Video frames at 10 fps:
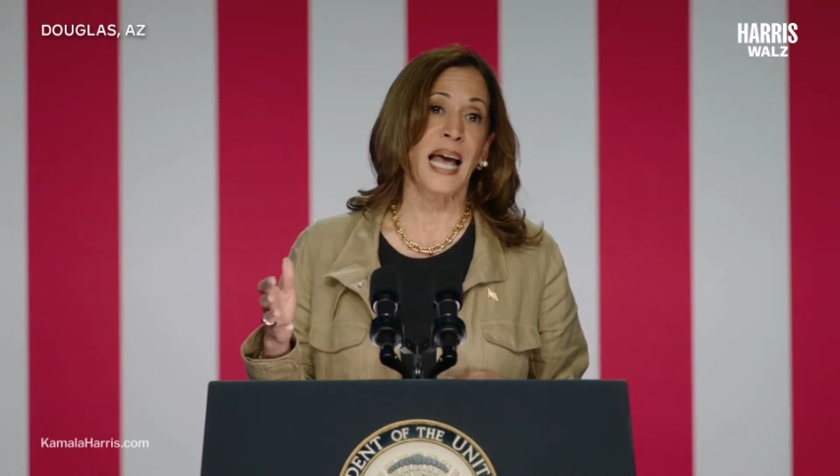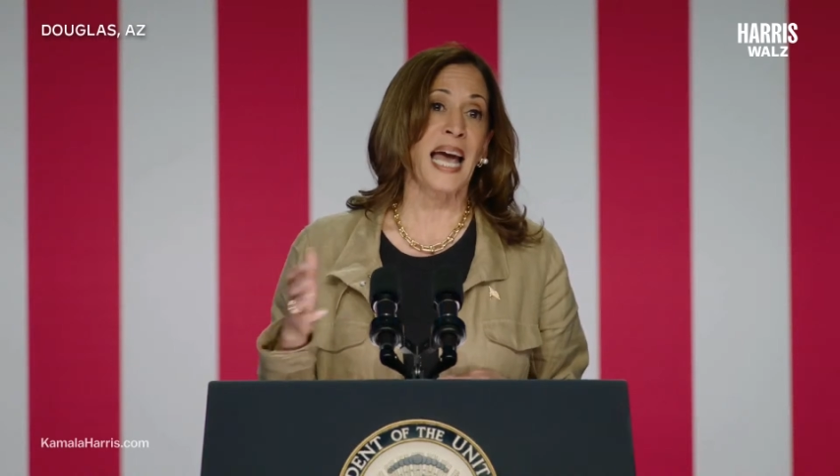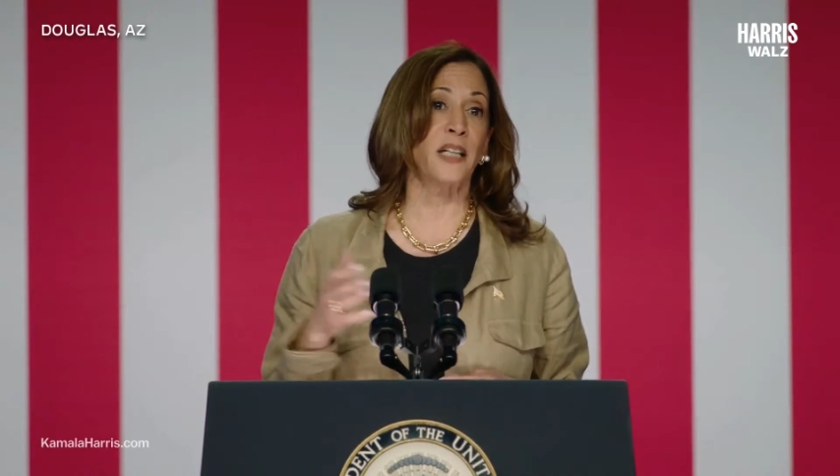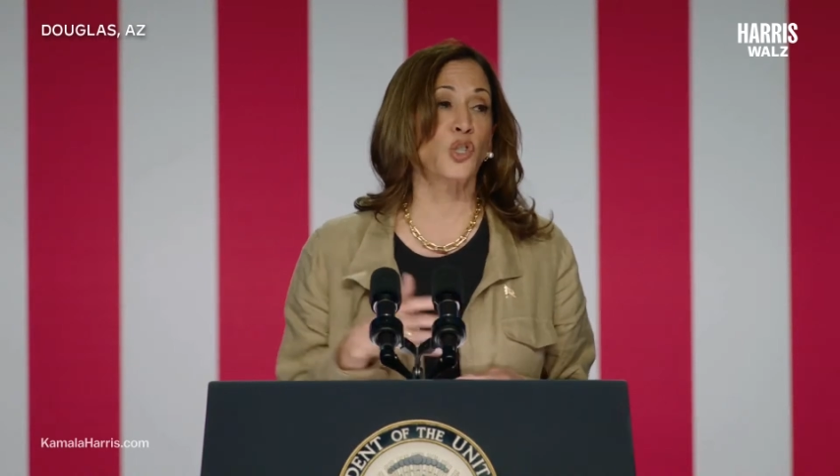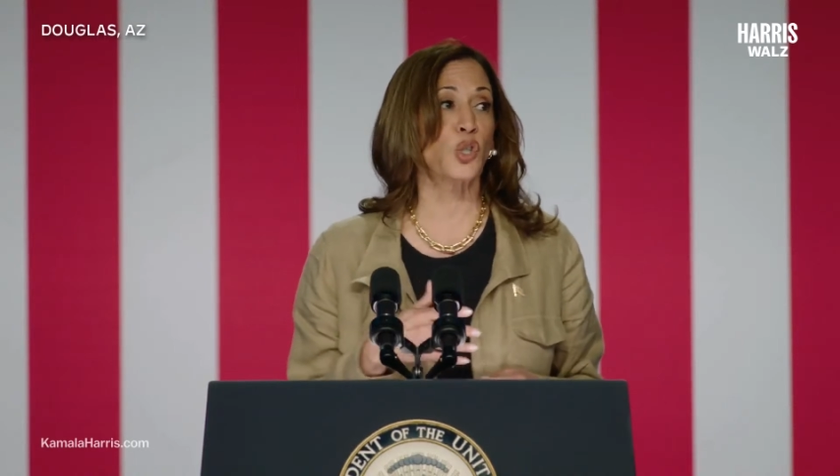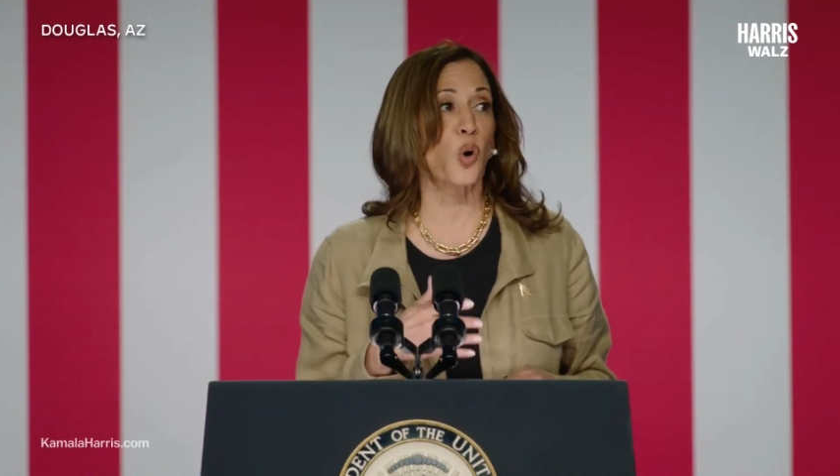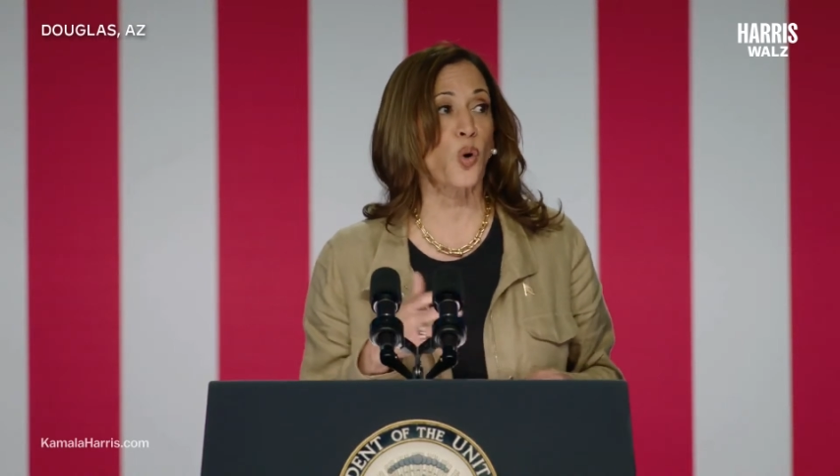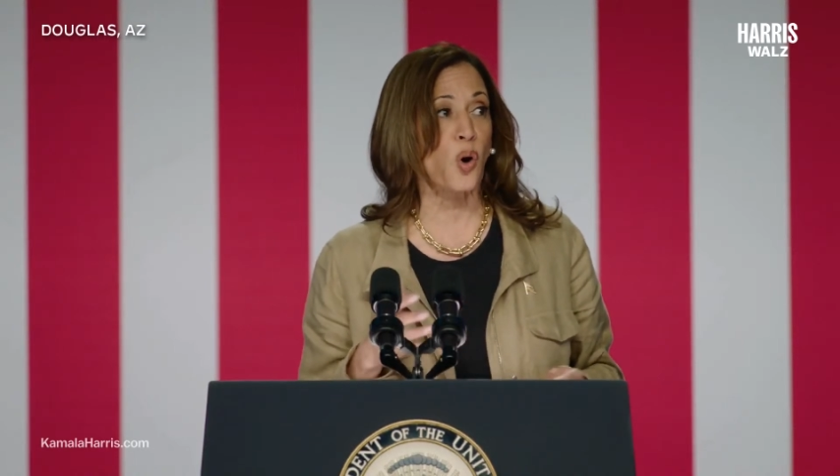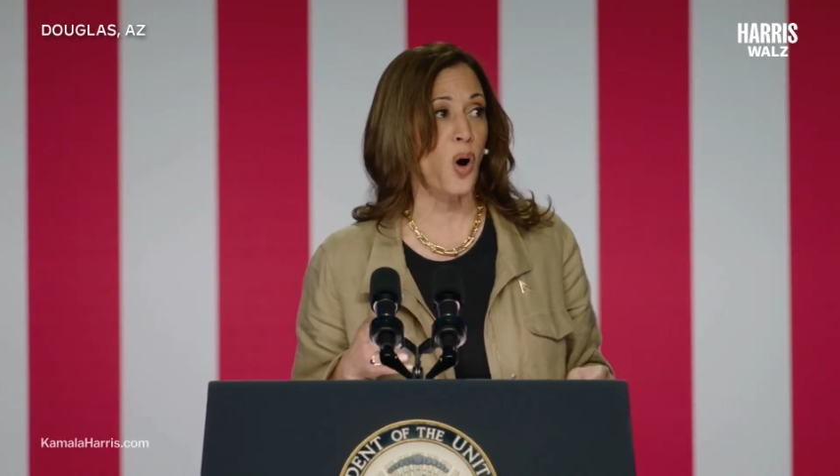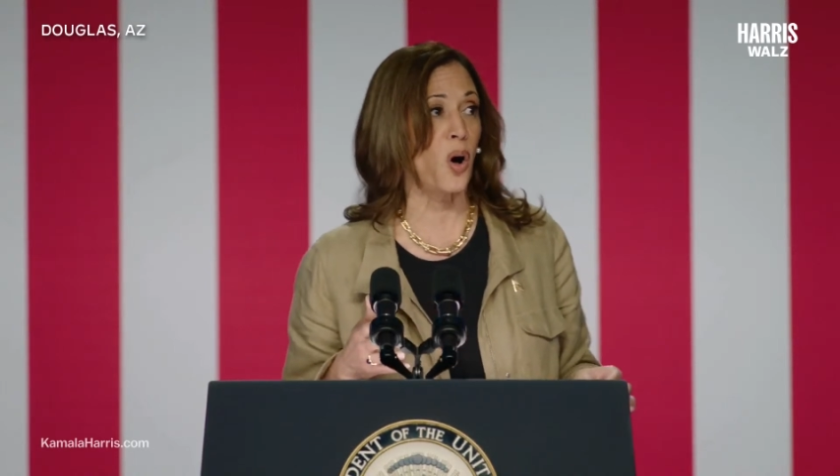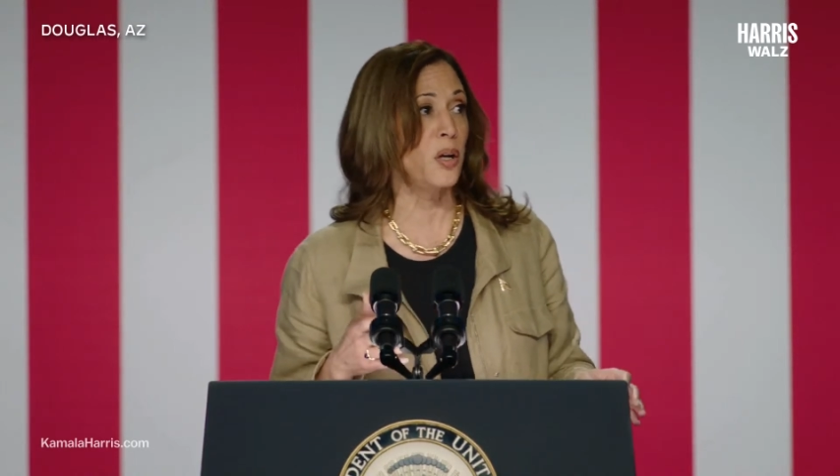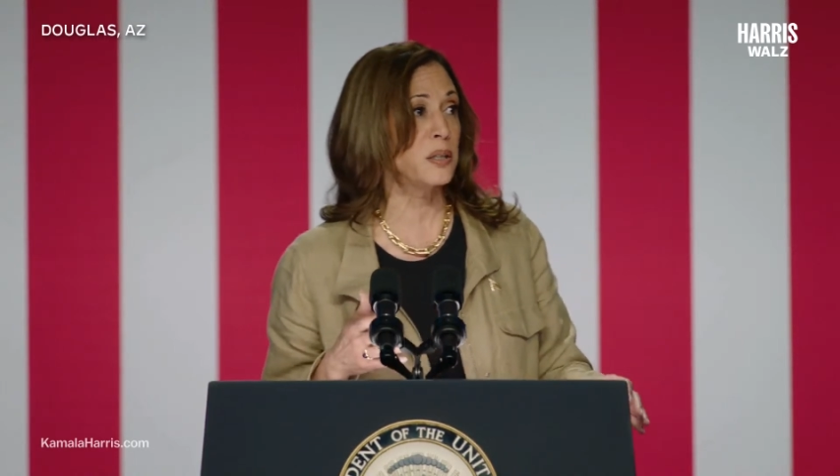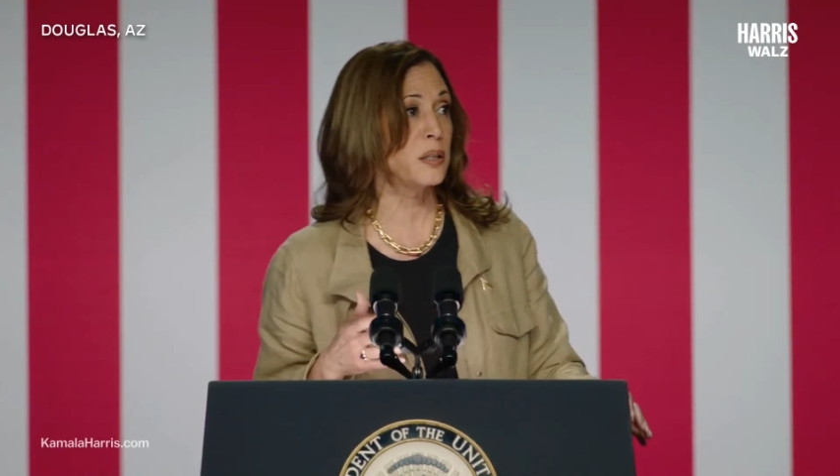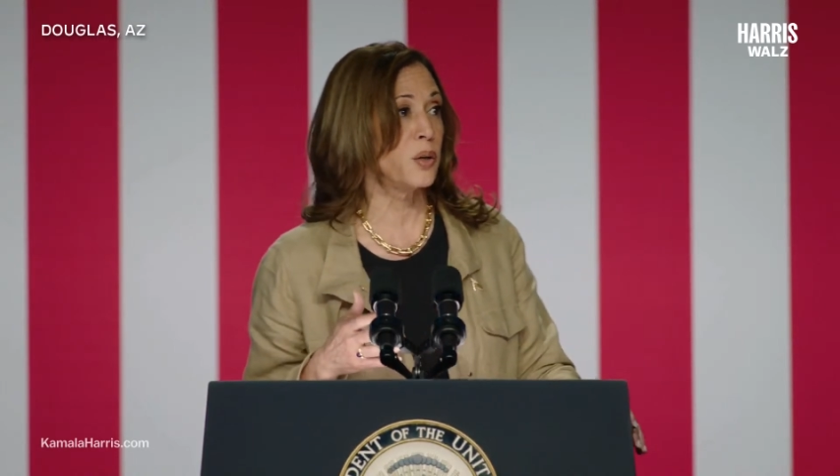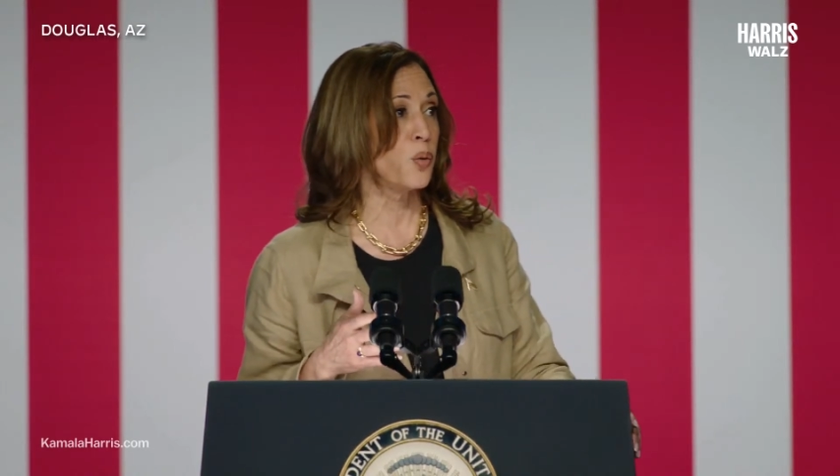and so-called
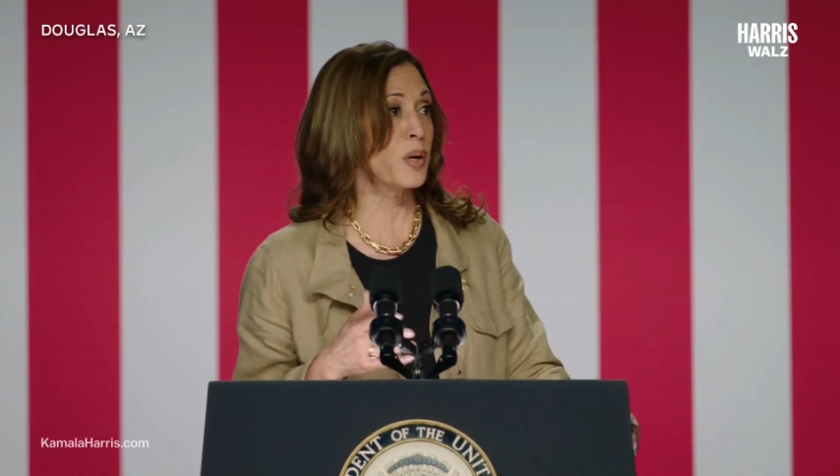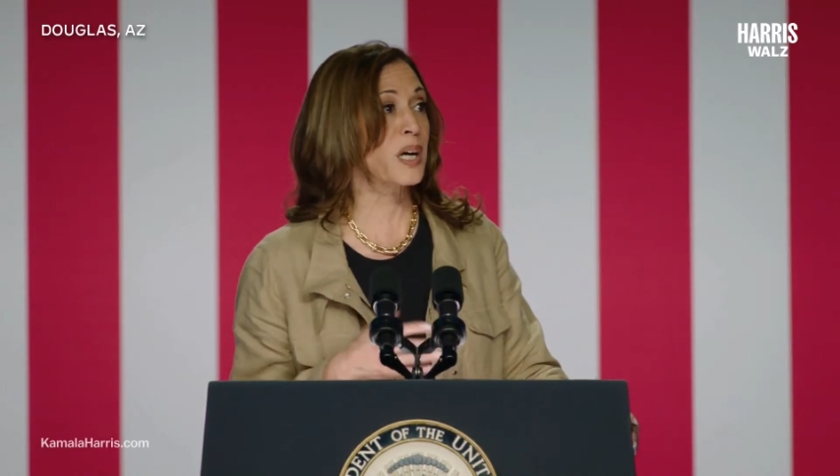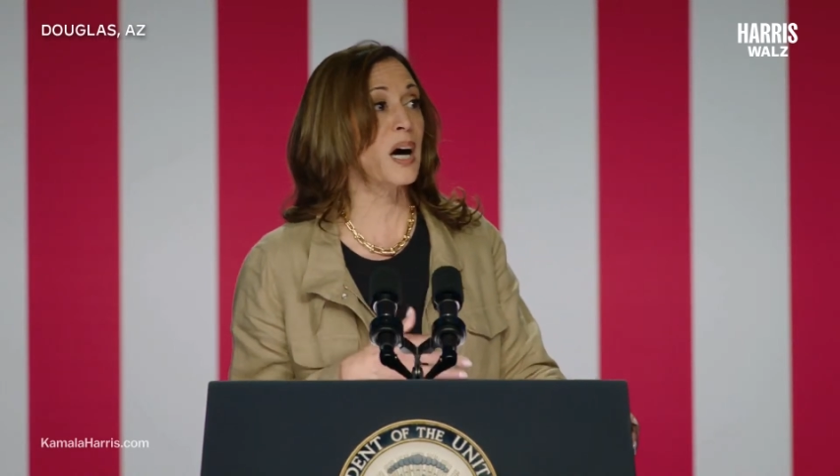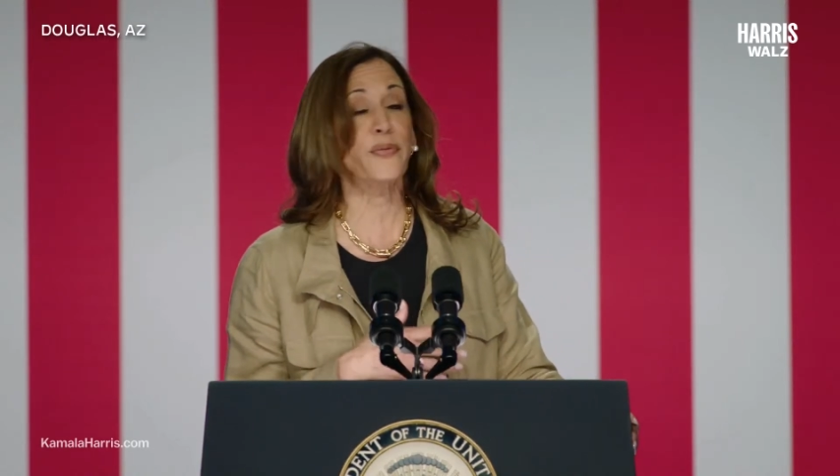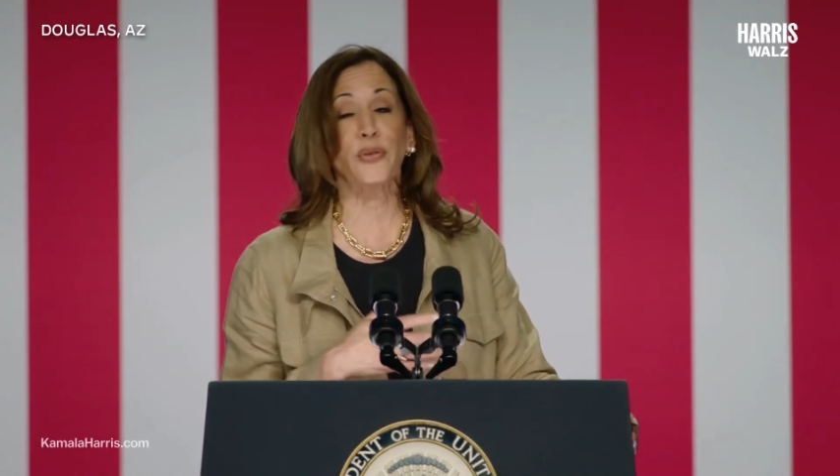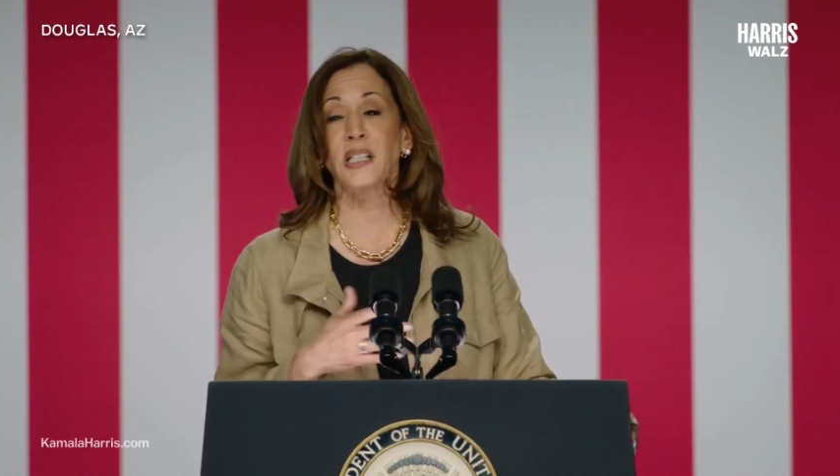recovery